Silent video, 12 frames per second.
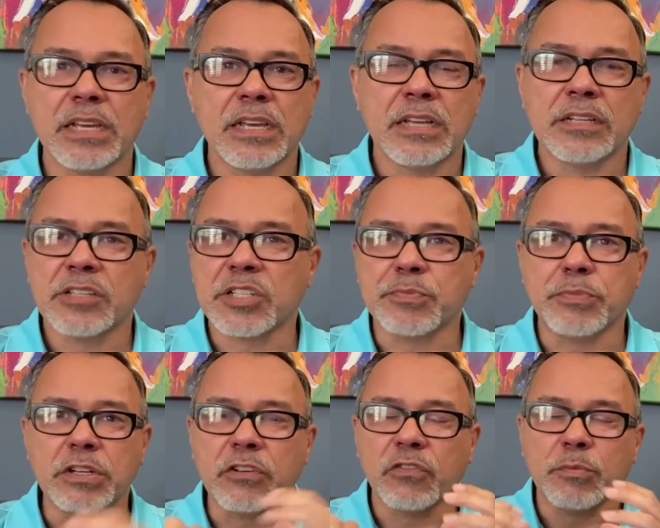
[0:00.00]
just
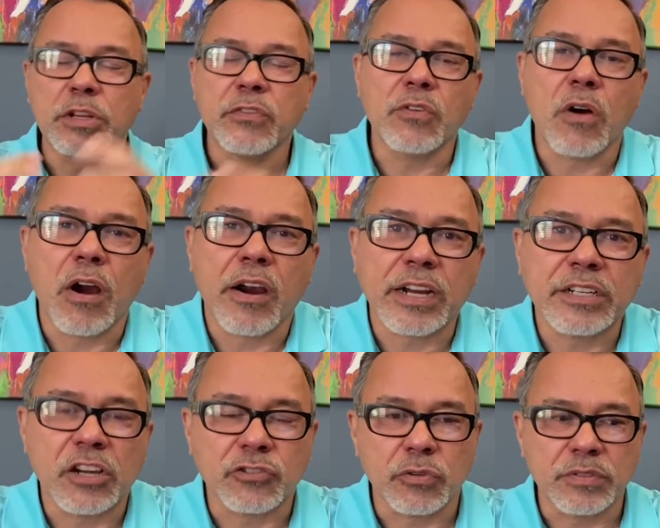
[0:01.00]
beautiful, beautiful
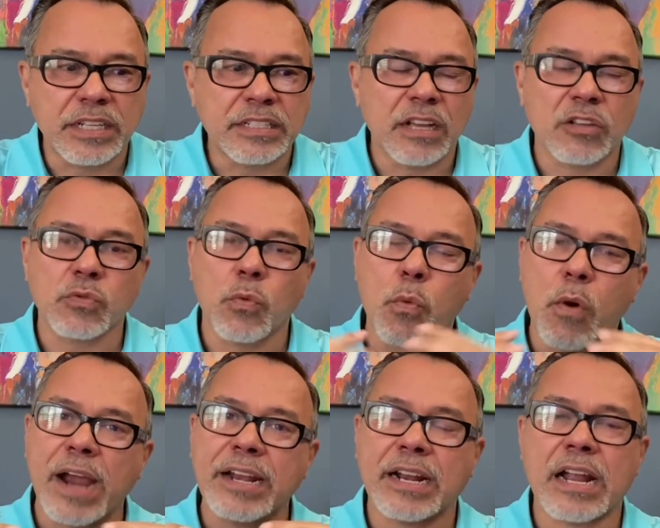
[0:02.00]
architectural details,
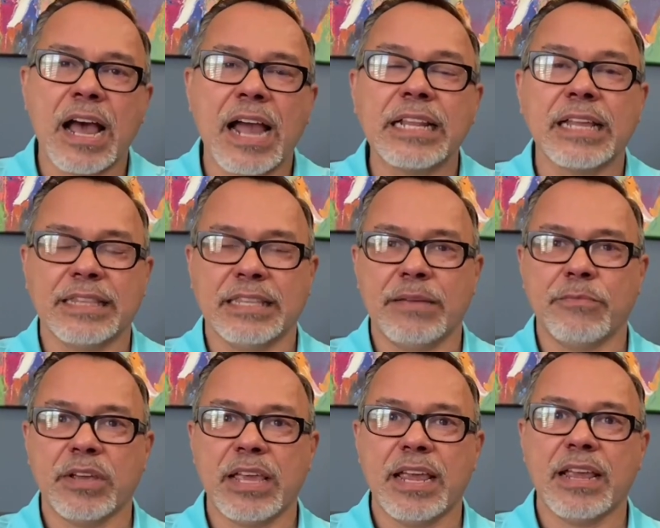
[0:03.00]
why not highlight them,
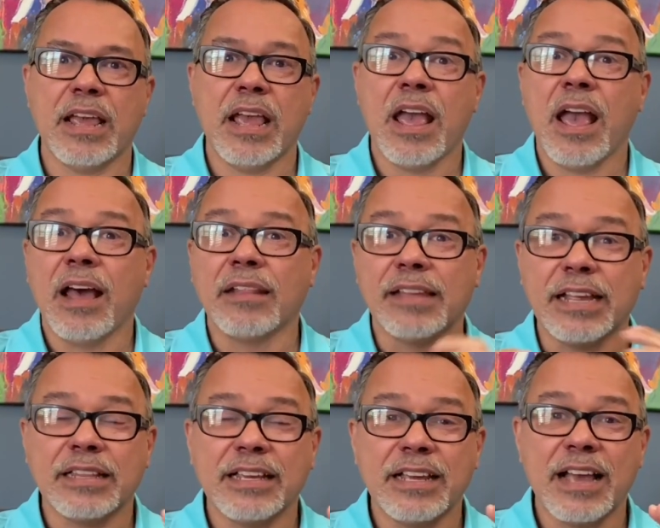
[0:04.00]
okay?
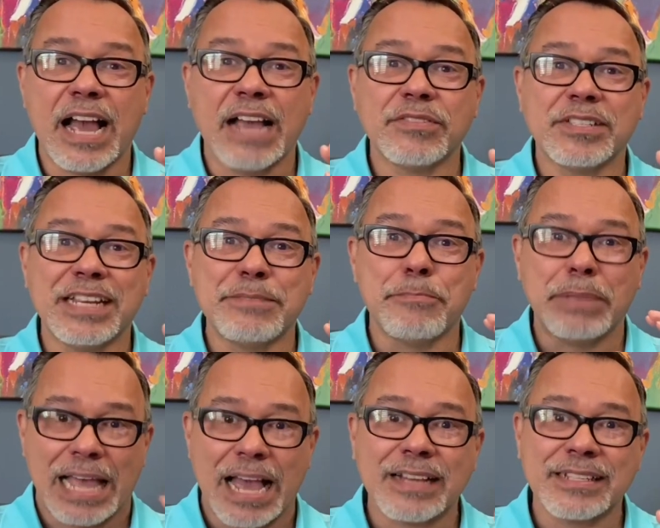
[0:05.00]
Lately, I've seen
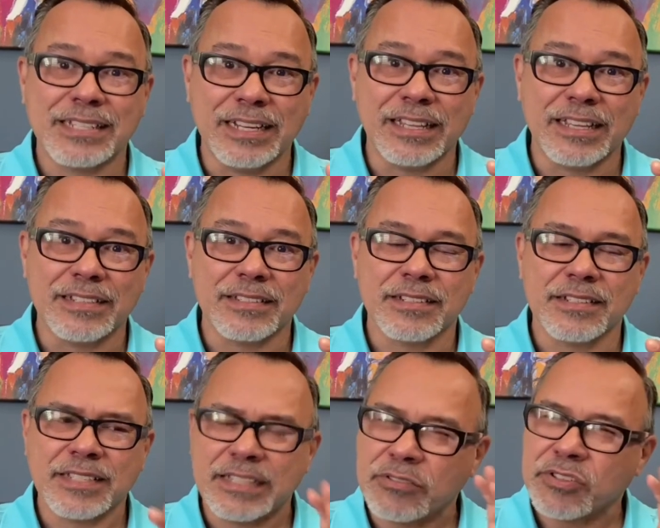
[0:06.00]
black ceilings.
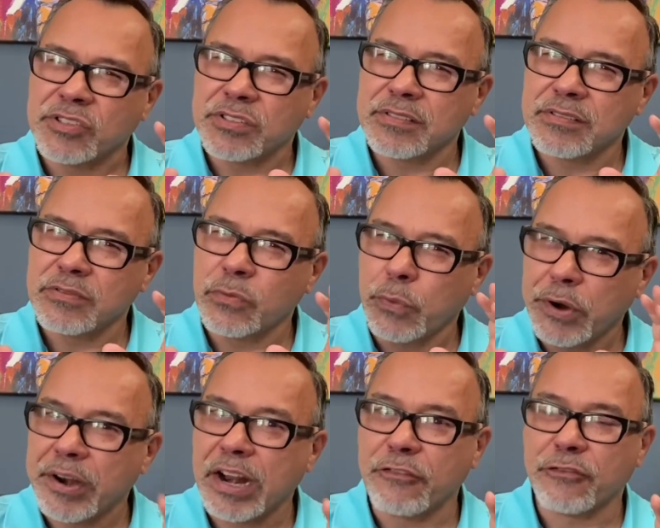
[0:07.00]
Sounds
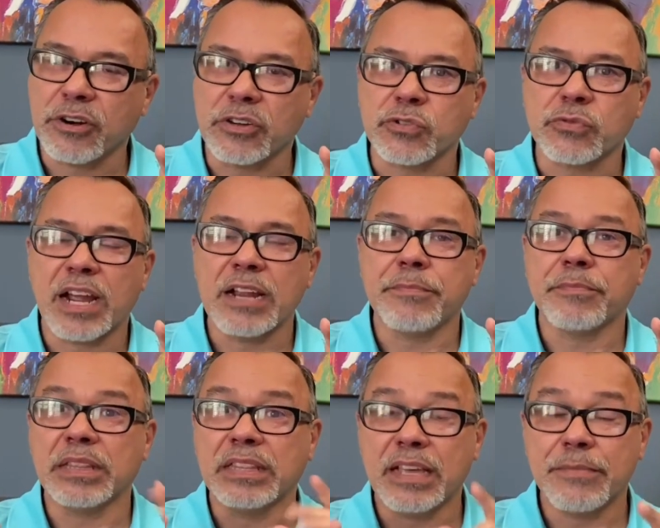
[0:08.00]
weird at first, right?
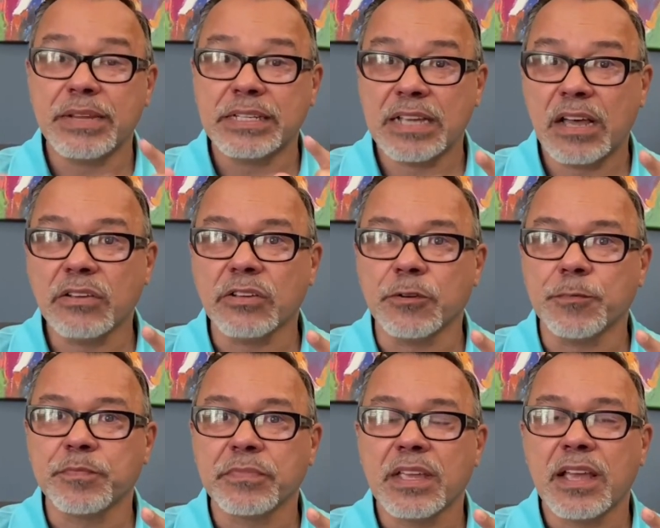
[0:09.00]
But let me tell you,
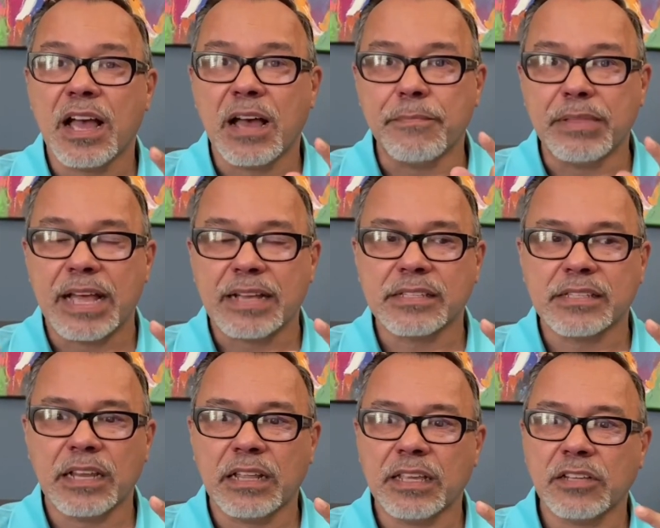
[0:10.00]
a black
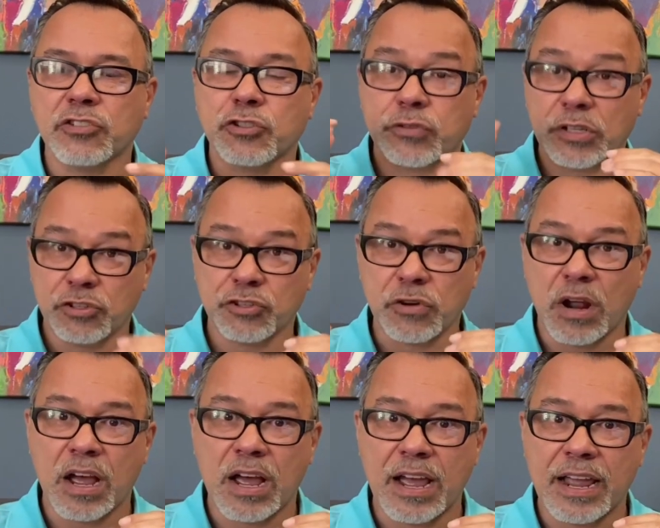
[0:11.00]
ceiling tricks your
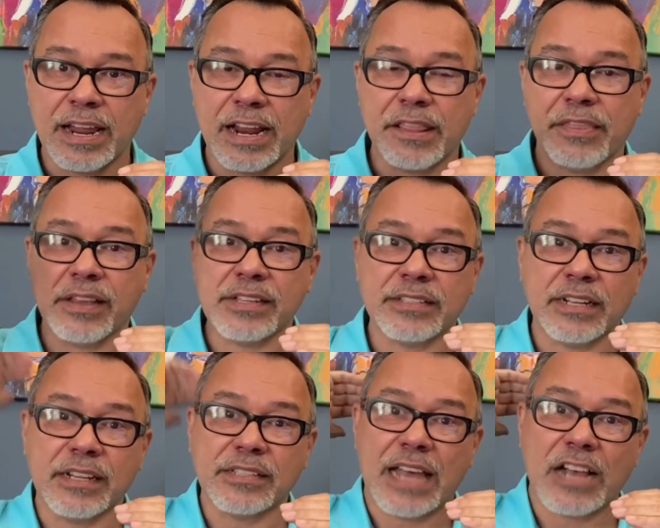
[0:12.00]
eye and thinks that
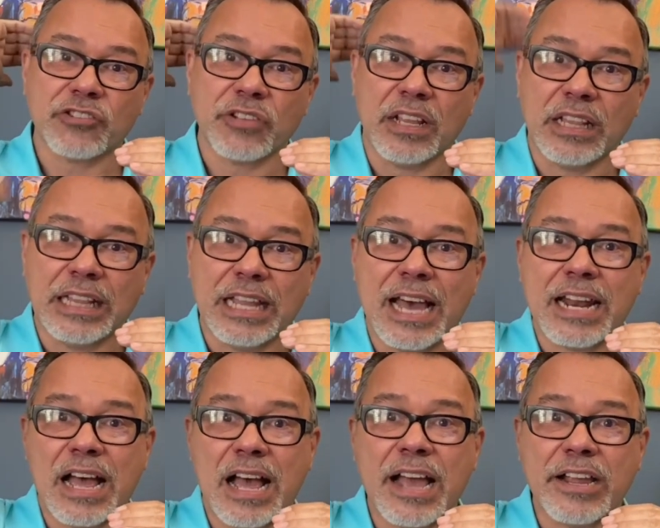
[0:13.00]
it's actually a lot
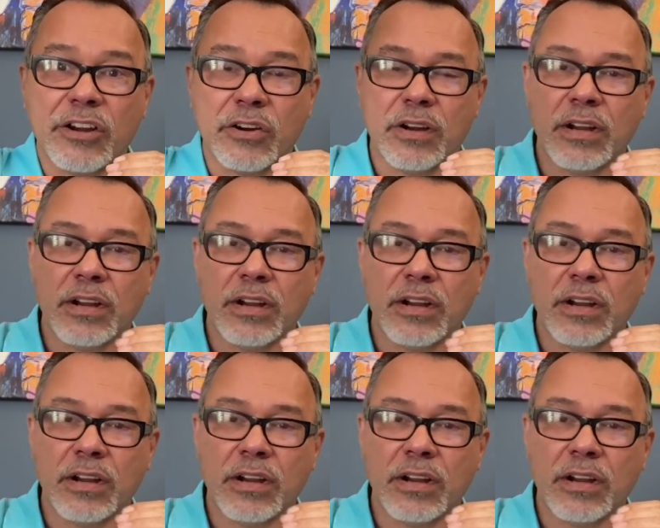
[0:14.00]
higher